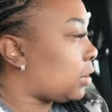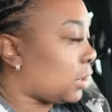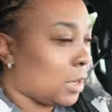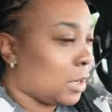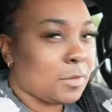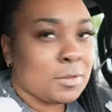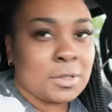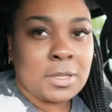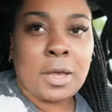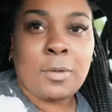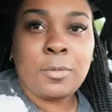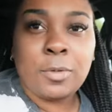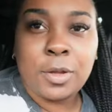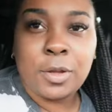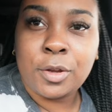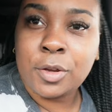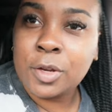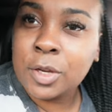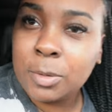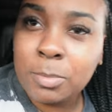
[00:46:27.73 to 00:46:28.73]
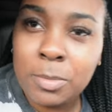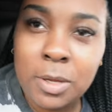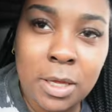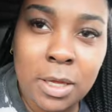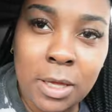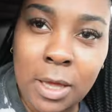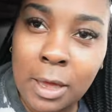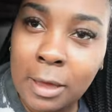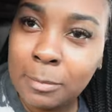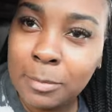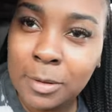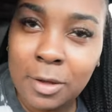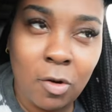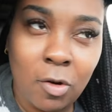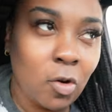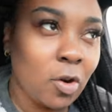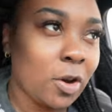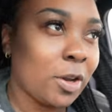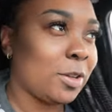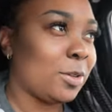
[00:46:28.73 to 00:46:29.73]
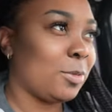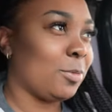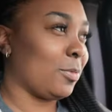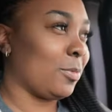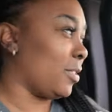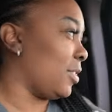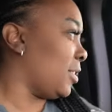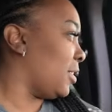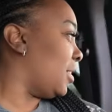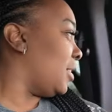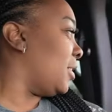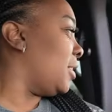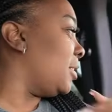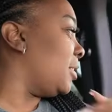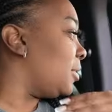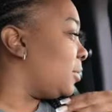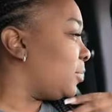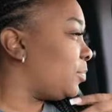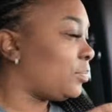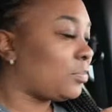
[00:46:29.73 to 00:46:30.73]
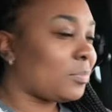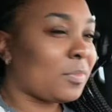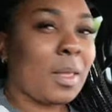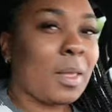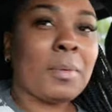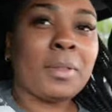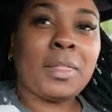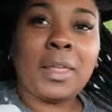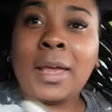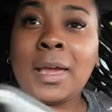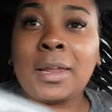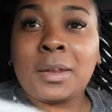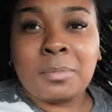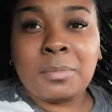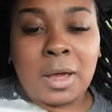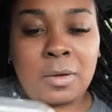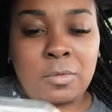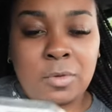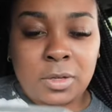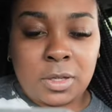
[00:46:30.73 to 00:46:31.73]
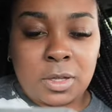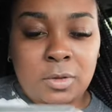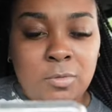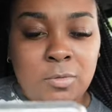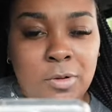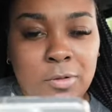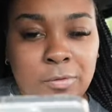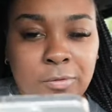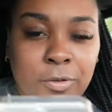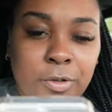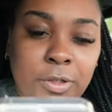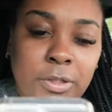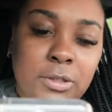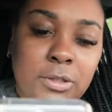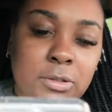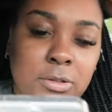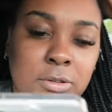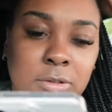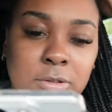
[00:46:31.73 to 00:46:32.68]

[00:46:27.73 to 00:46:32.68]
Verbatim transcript: Every time we get here, me and K B are arguing. But they gotta buy one, get one free.